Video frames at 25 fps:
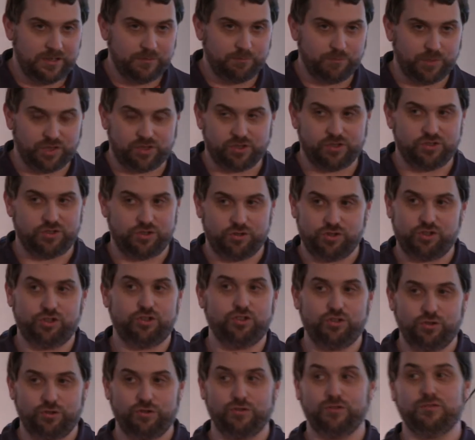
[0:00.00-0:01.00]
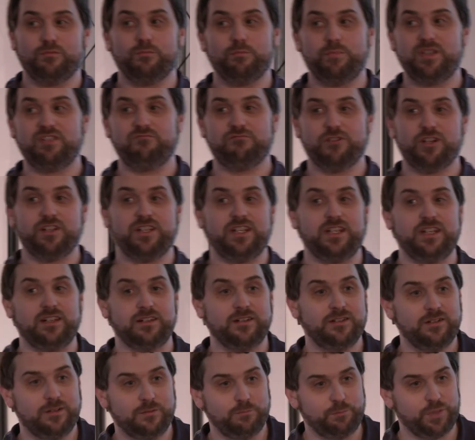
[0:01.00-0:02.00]
because you shouldn't be
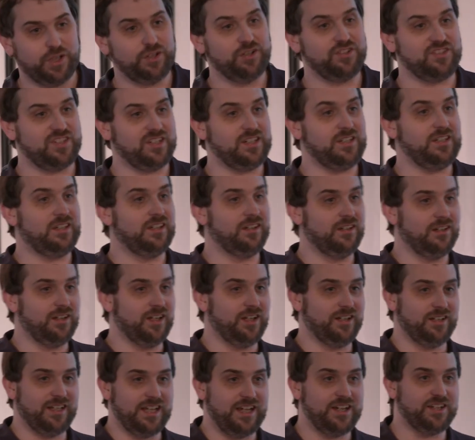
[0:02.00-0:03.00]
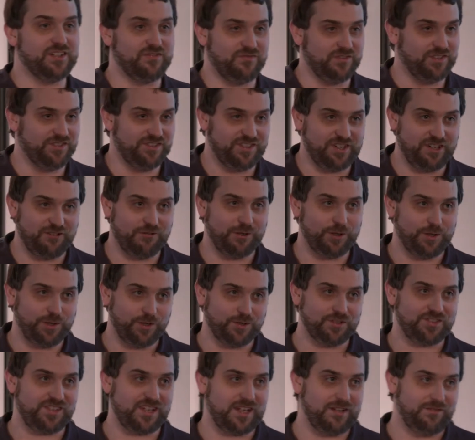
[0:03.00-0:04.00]
running PuTTY at less than
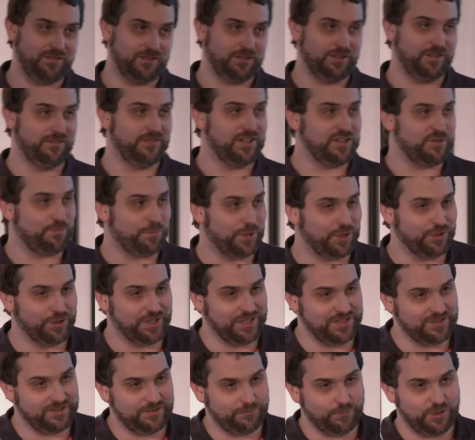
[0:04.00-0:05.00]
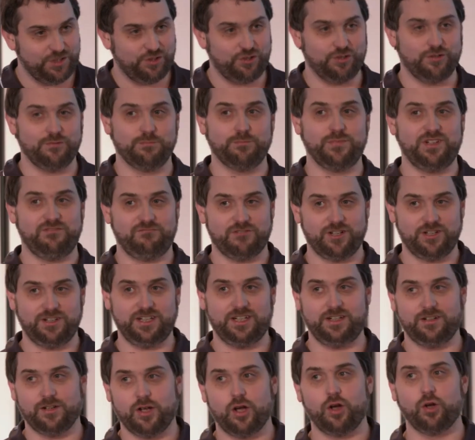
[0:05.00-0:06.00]
0.7 at this point. We shouldn't be
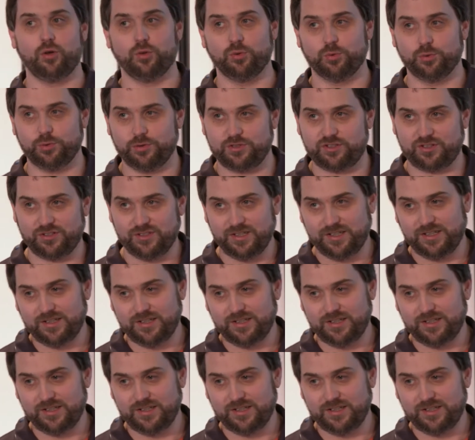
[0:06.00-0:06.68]
running old